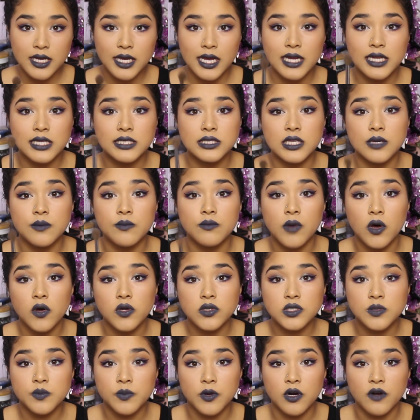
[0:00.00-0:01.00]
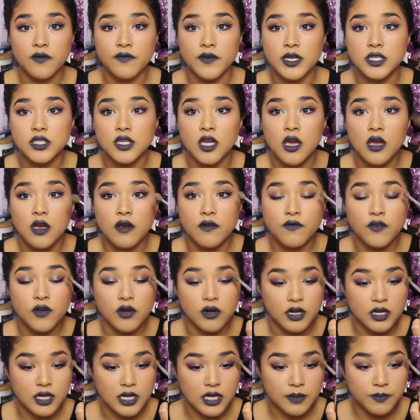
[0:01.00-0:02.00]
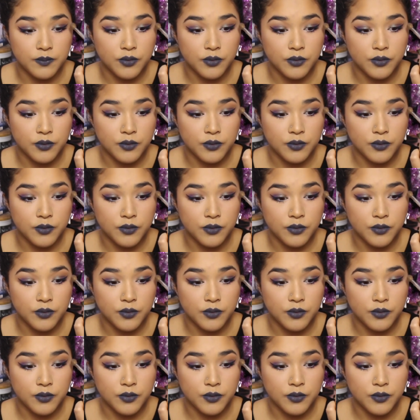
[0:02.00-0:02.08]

It is the most perfect for